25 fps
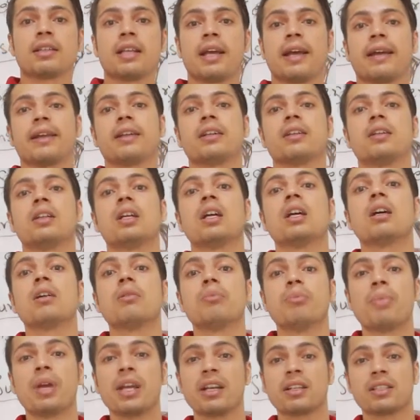that
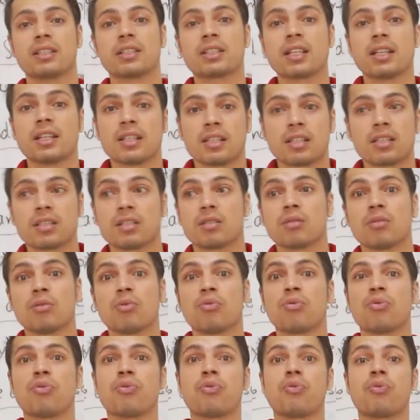makes us
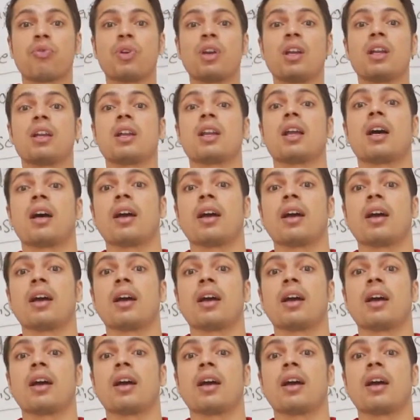feel